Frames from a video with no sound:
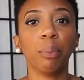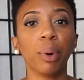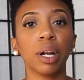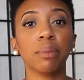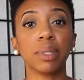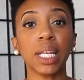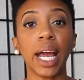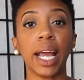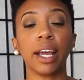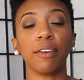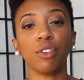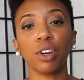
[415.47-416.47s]
But I'm
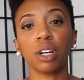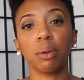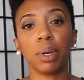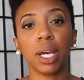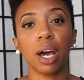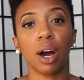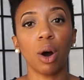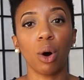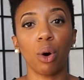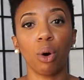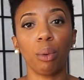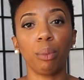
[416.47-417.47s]
saying, if you're gonna be at
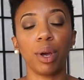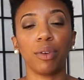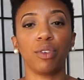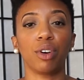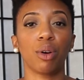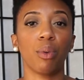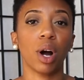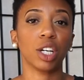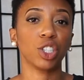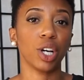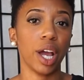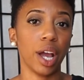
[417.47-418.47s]
home, if you're gonna
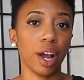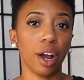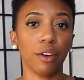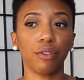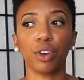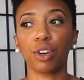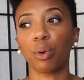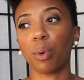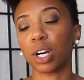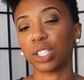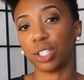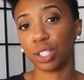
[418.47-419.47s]
wash your hair, if you're gonna
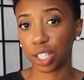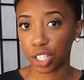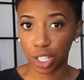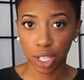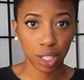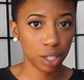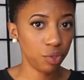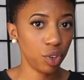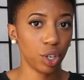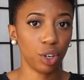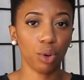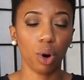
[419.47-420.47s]
wash the dishes, if
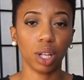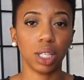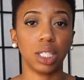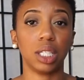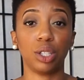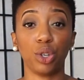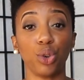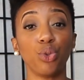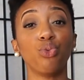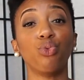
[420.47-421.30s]
you're gonna do all these things and you